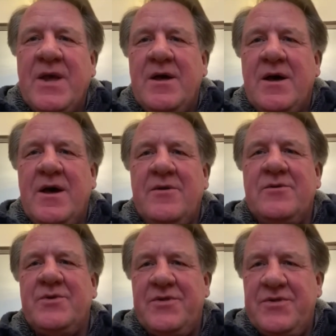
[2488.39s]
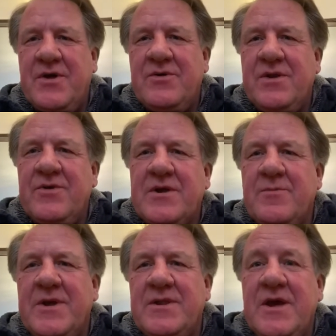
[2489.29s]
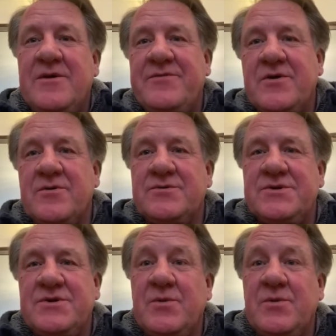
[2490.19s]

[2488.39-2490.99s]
And I would thoroughly recommend the Alpha course